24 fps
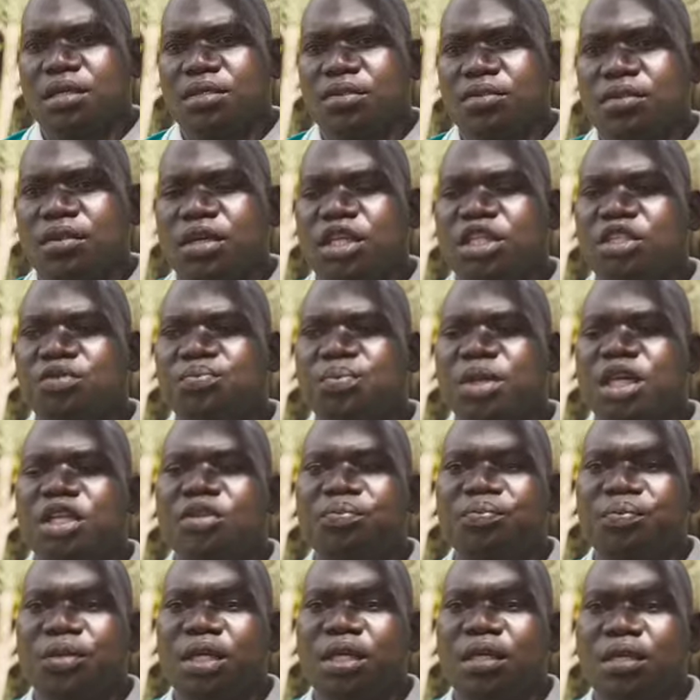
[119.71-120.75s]
So it
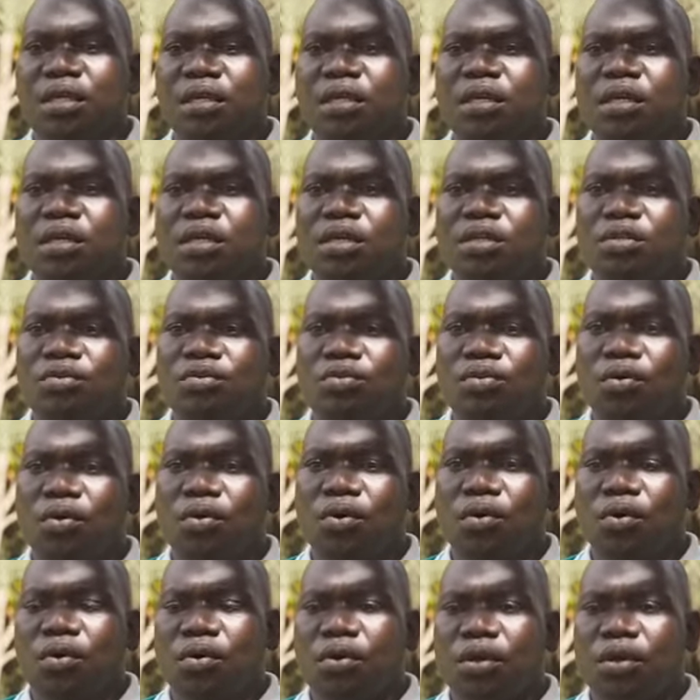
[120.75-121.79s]
made me so